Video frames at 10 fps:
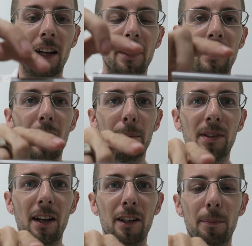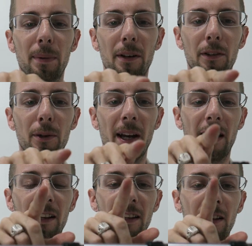On the top side of your barrel, you
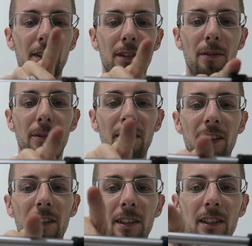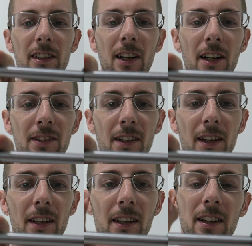had 3 cuts in
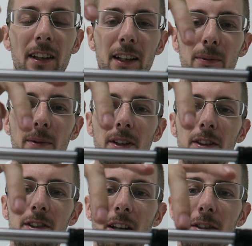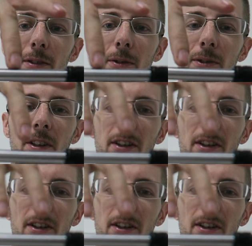it, and that's where your set screws are